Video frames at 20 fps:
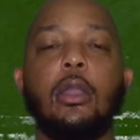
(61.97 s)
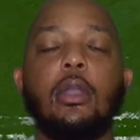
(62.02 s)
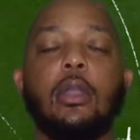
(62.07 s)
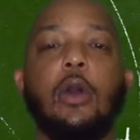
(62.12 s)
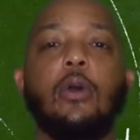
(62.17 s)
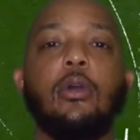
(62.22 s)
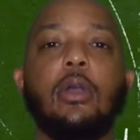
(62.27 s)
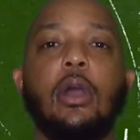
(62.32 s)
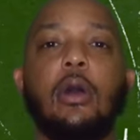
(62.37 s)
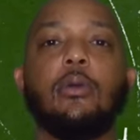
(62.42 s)

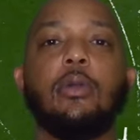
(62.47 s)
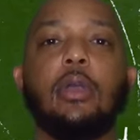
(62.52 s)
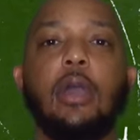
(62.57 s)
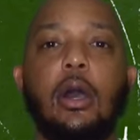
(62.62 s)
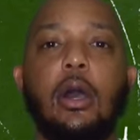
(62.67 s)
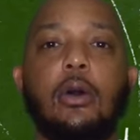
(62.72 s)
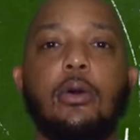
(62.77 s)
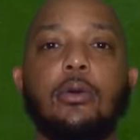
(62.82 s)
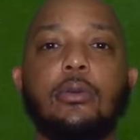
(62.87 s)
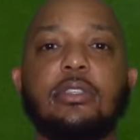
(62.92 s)
go, go,
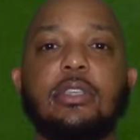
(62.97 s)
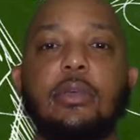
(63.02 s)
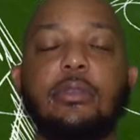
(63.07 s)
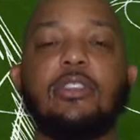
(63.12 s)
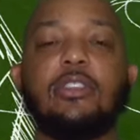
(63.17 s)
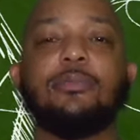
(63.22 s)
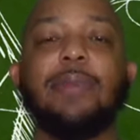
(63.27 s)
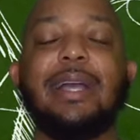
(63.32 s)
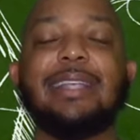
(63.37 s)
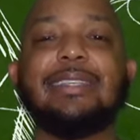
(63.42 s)
go. So
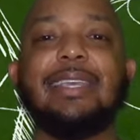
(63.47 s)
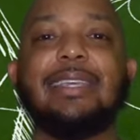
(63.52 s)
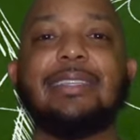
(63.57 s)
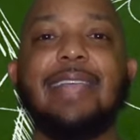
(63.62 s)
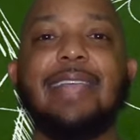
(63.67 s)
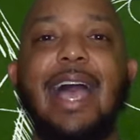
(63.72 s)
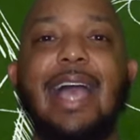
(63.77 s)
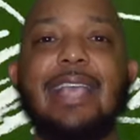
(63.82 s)
this is my chance to